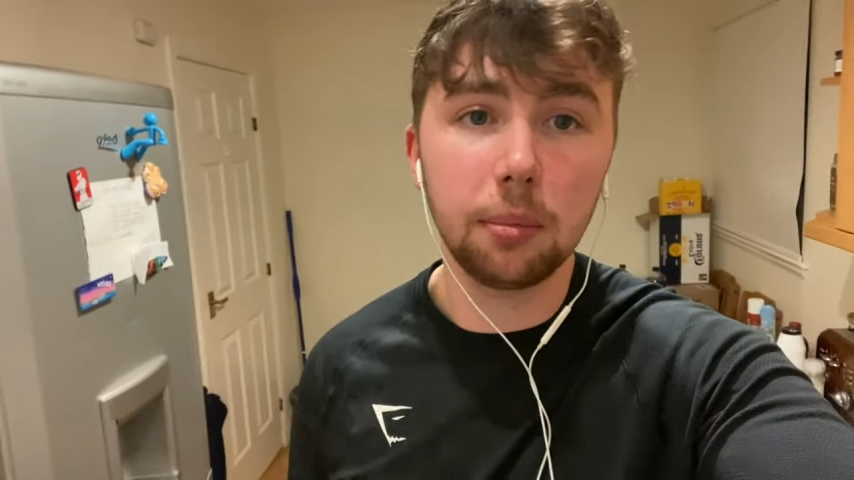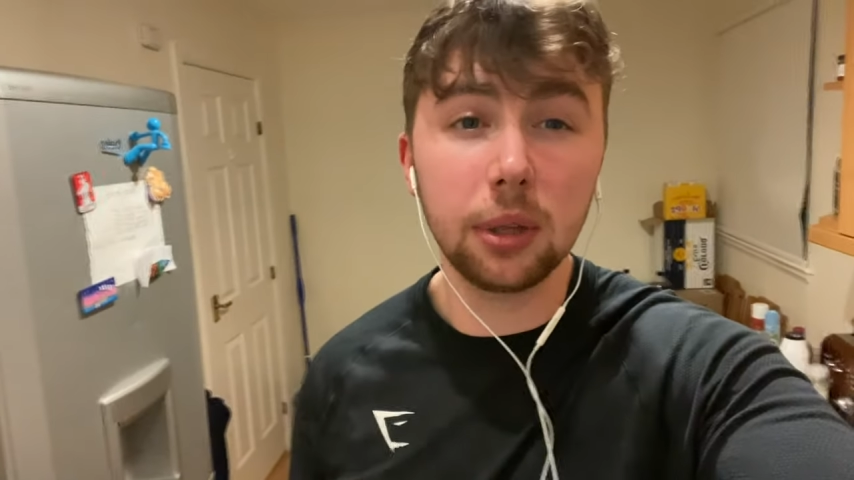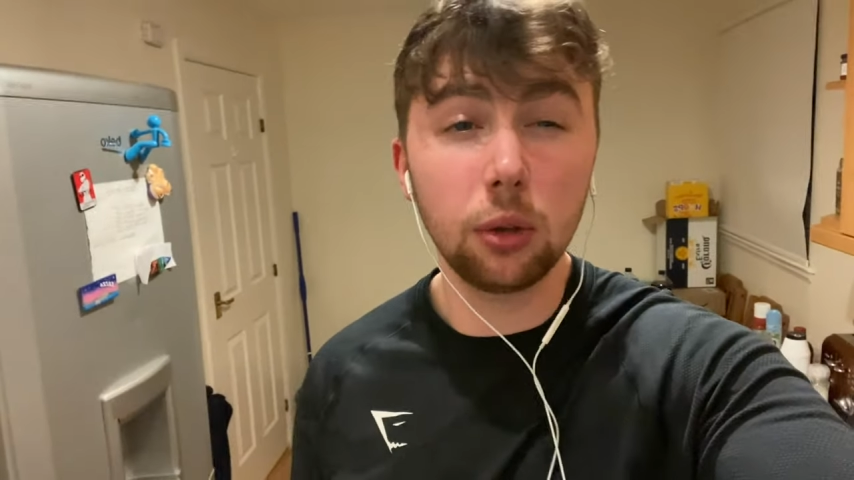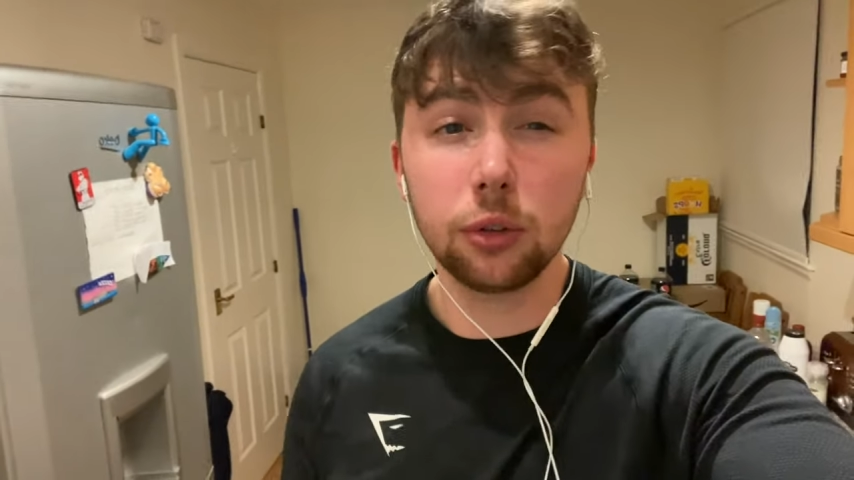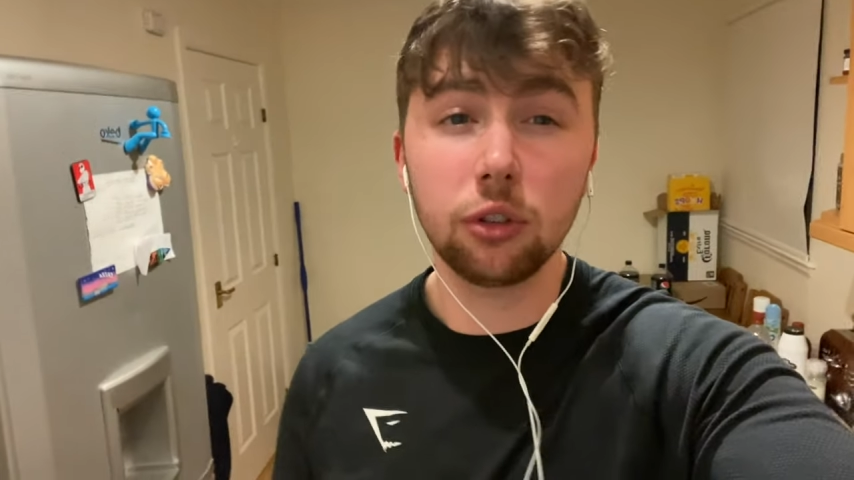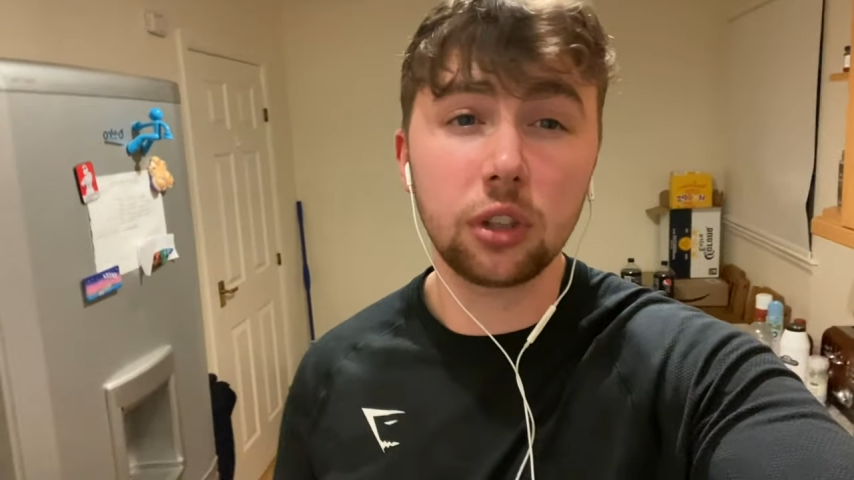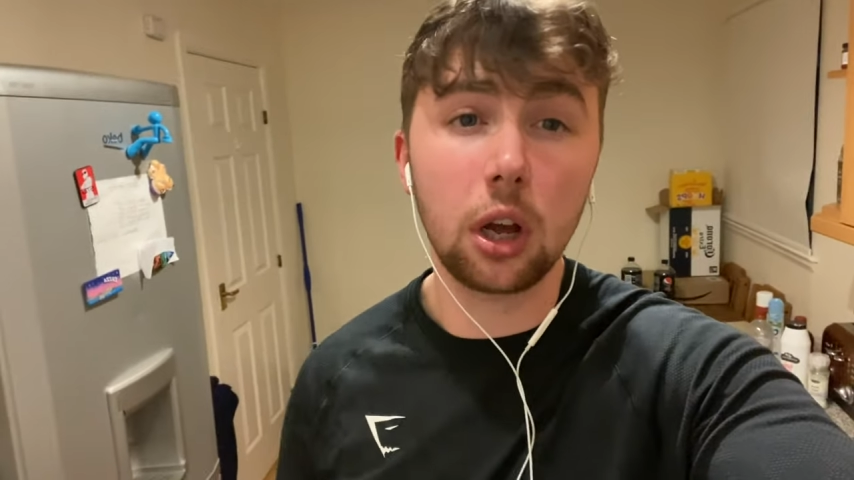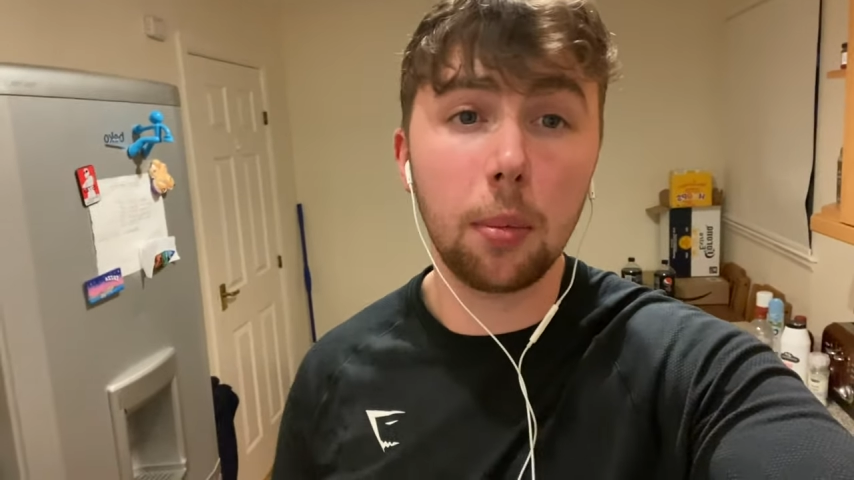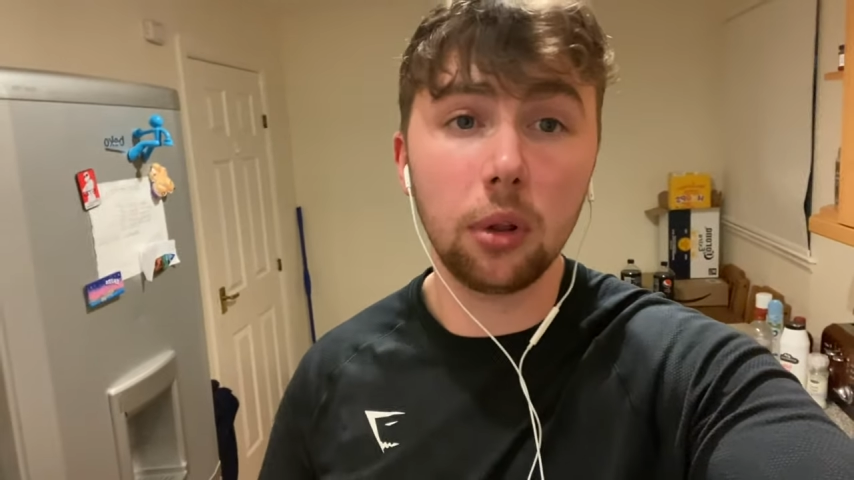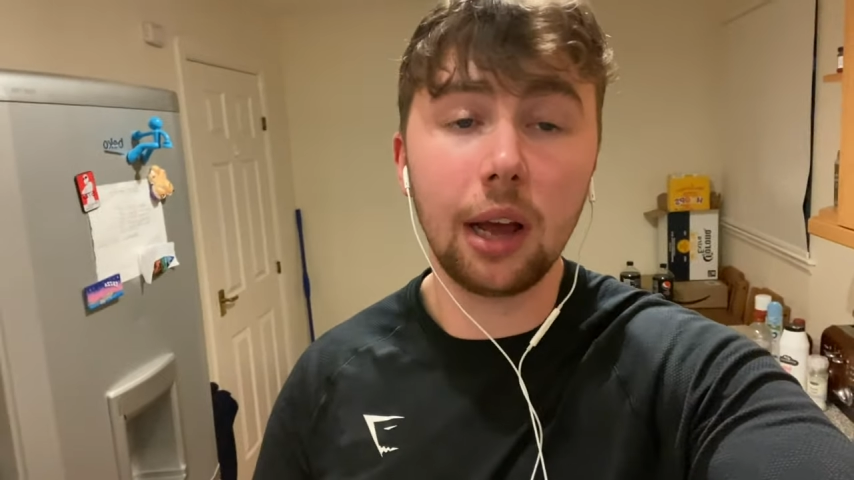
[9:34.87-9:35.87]
but those are just a
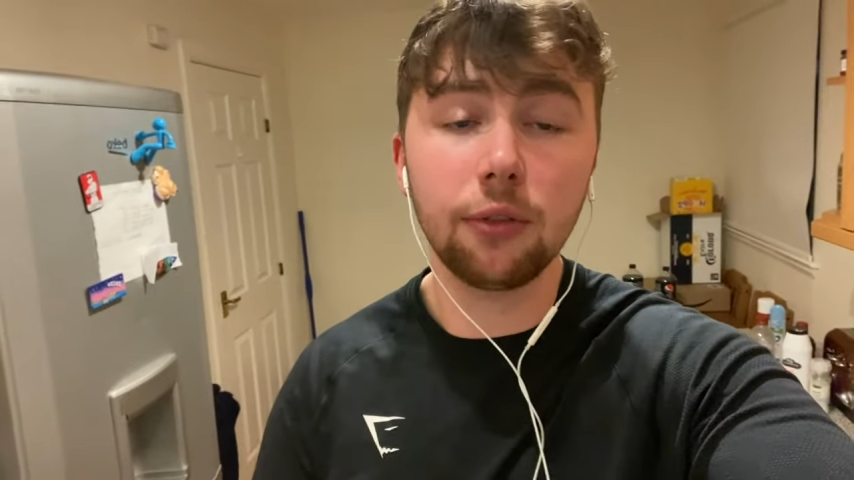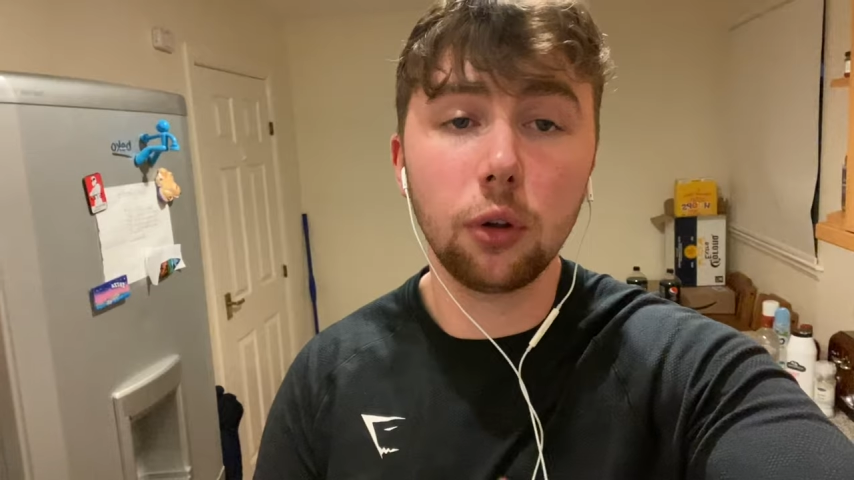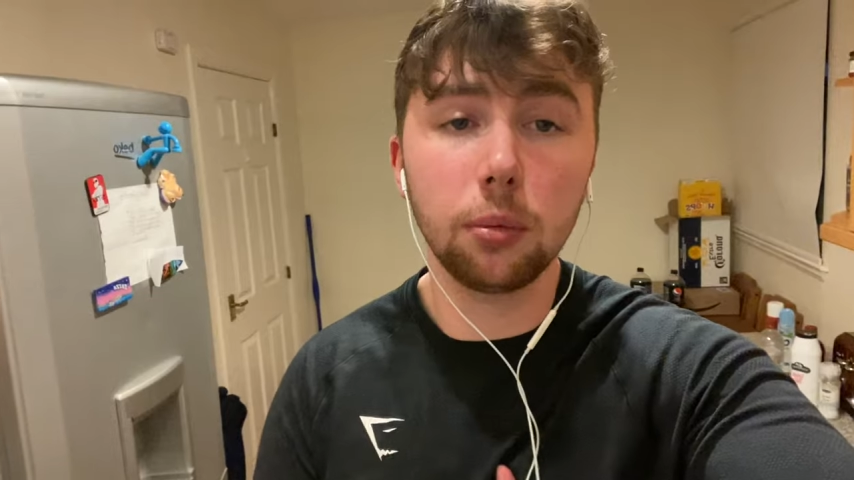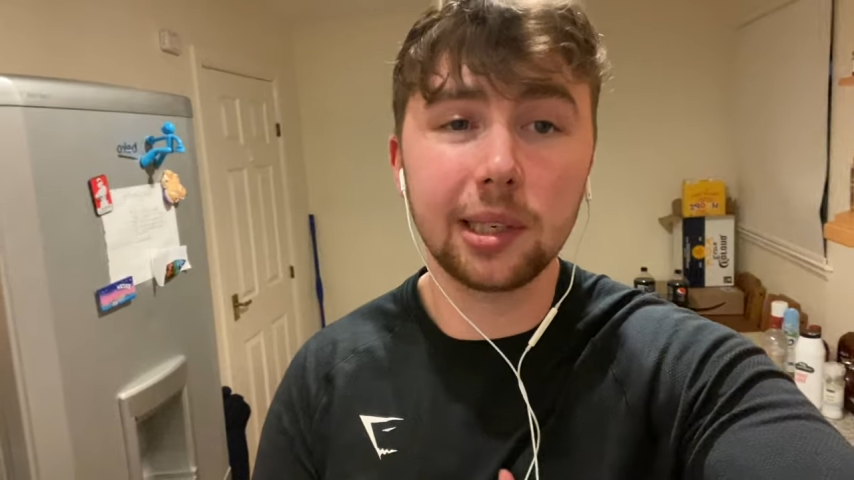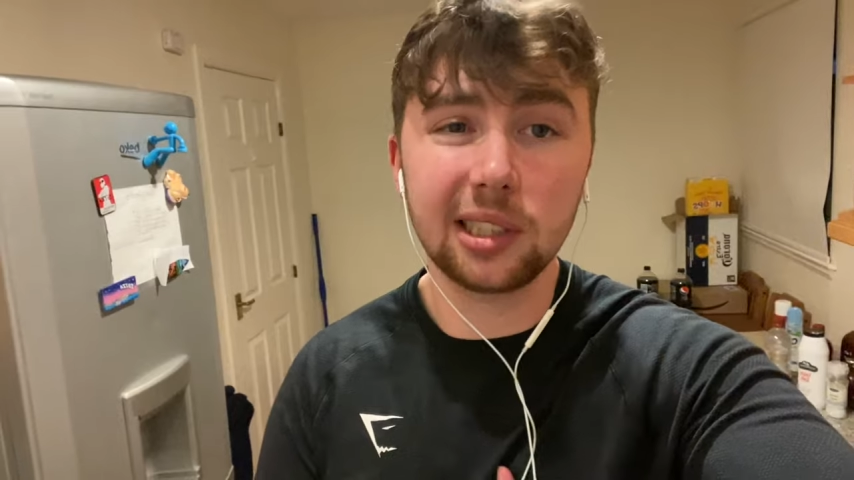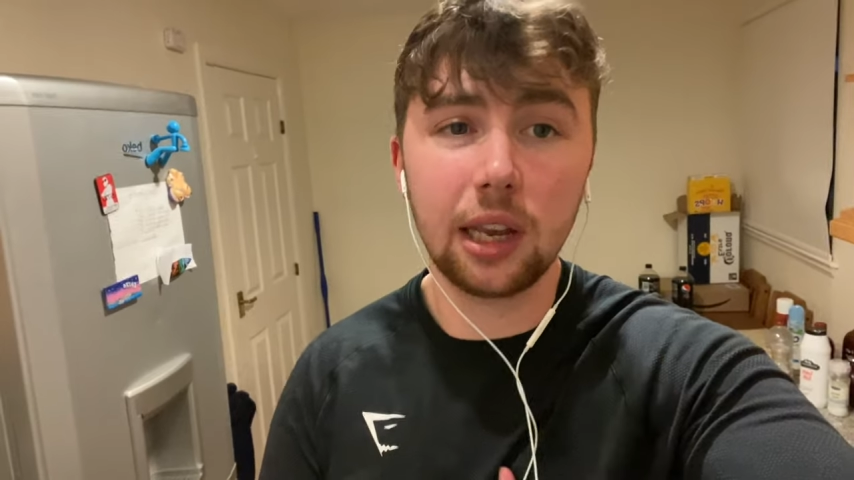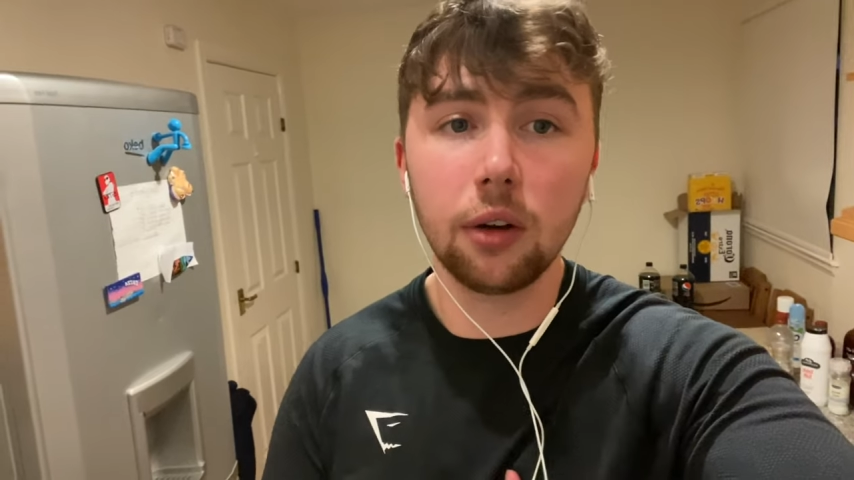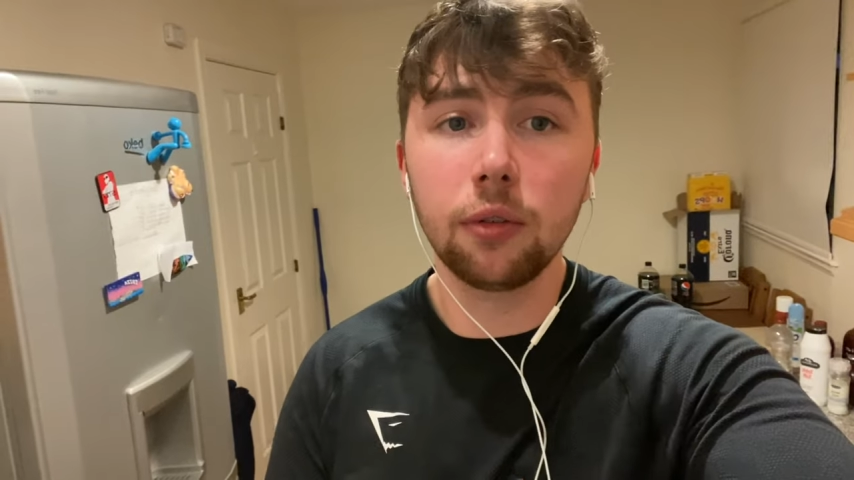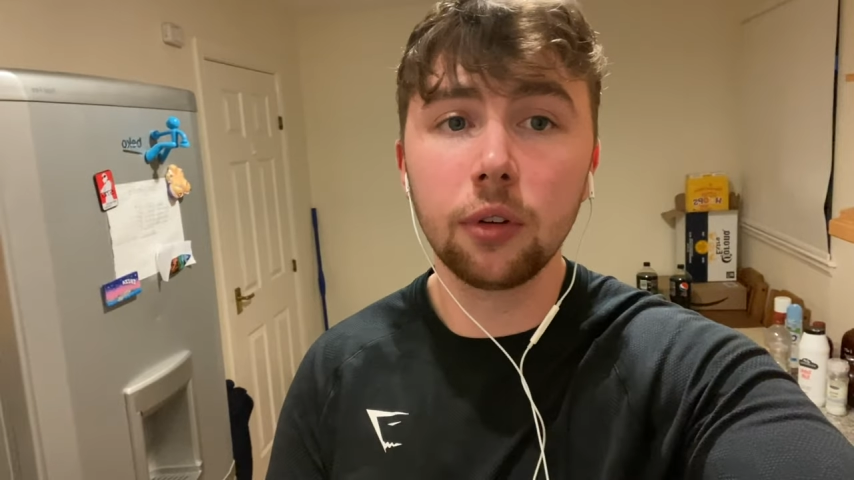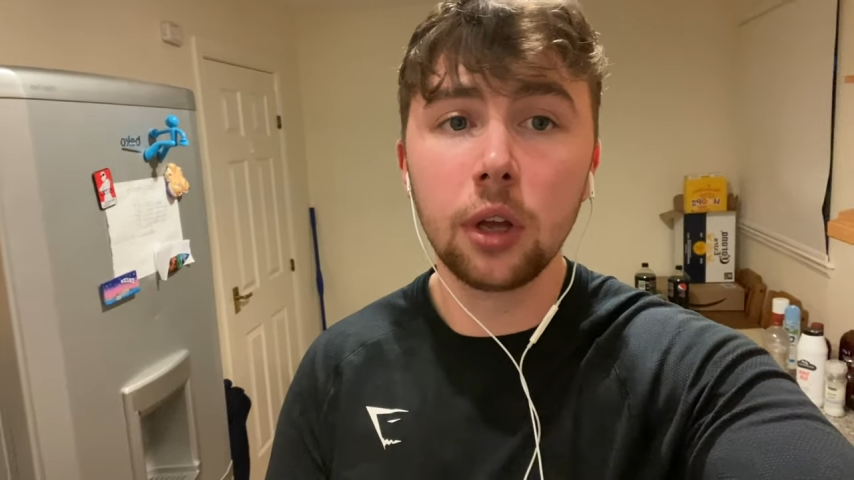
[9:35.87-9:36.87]
couple I follow
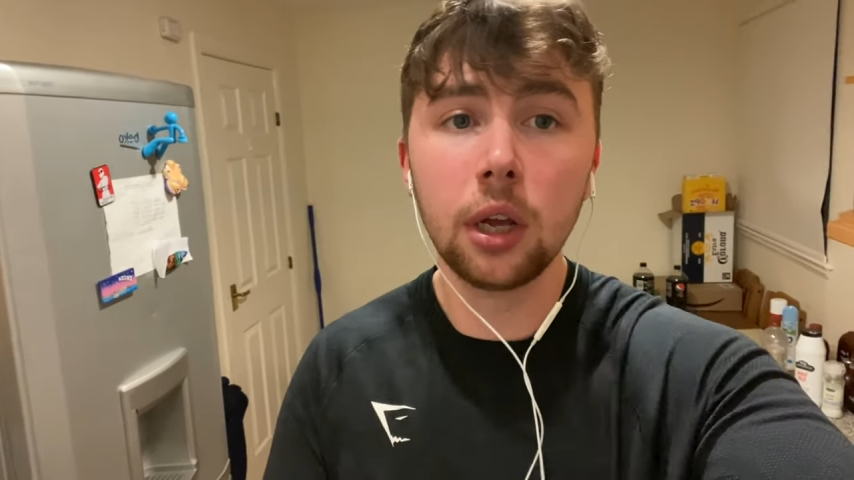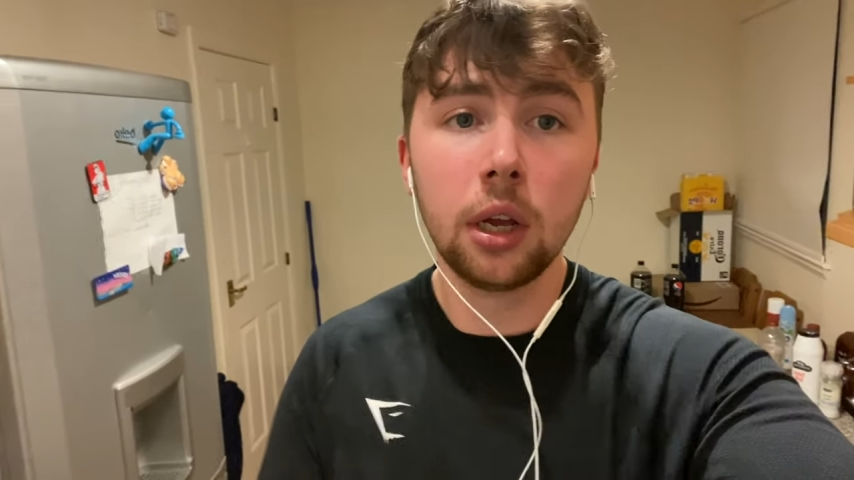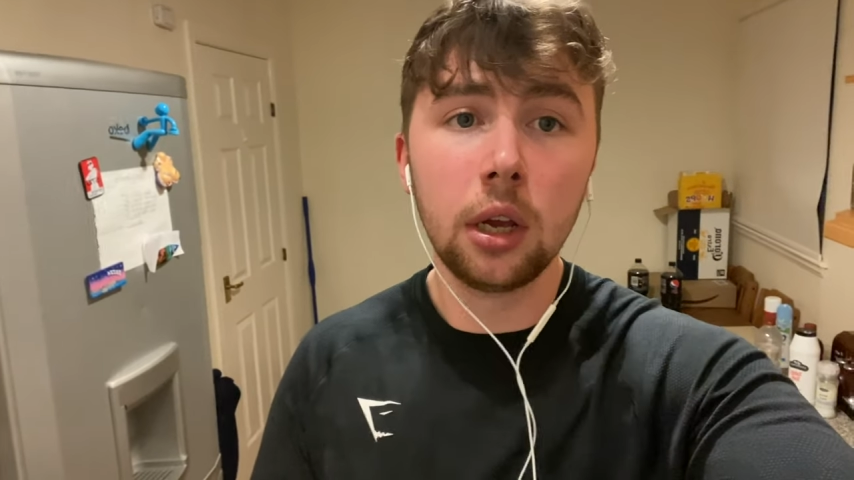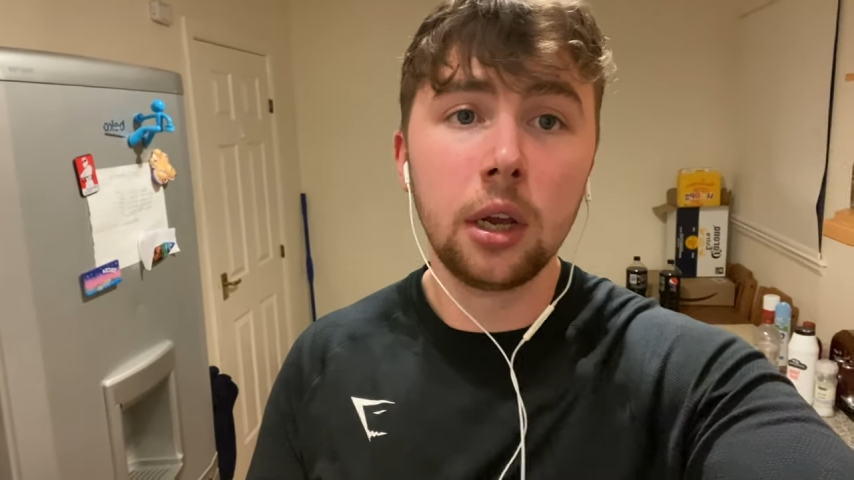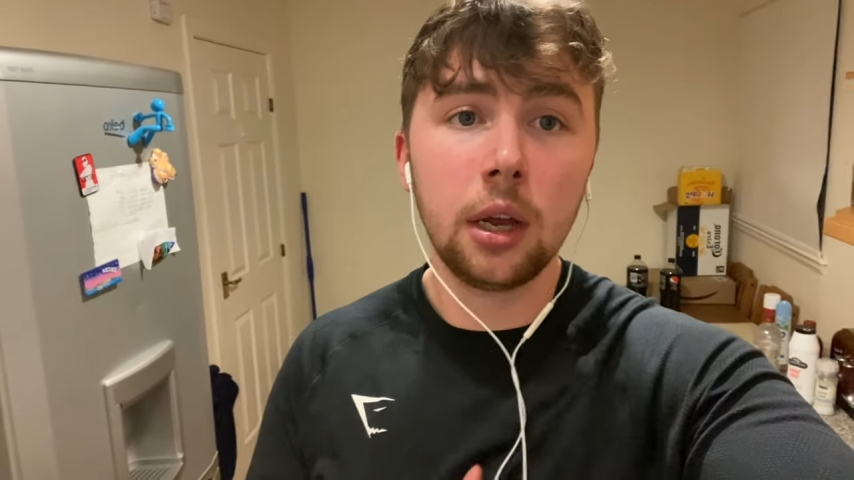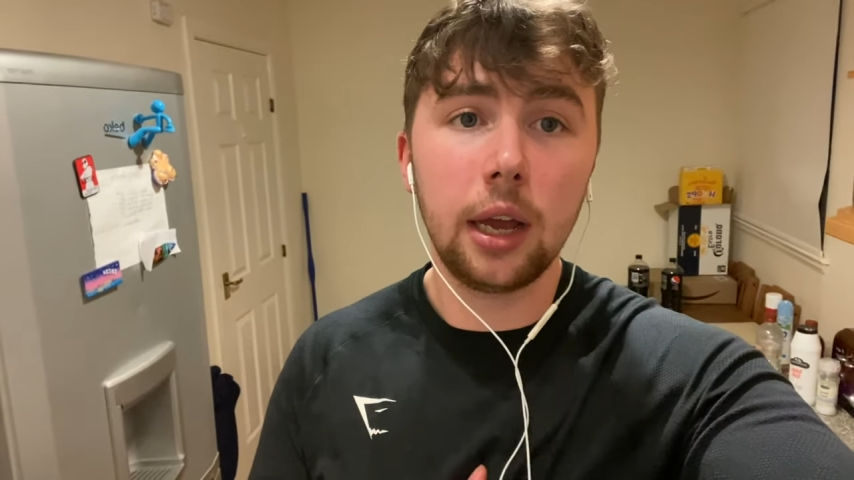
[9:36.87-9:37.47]
myself.